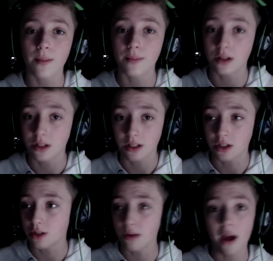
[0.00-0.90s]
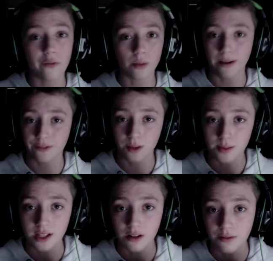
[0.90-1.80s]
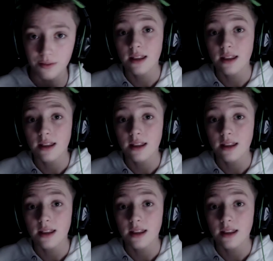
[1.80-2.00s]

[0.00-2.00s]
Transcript: which is just everyone for themselves.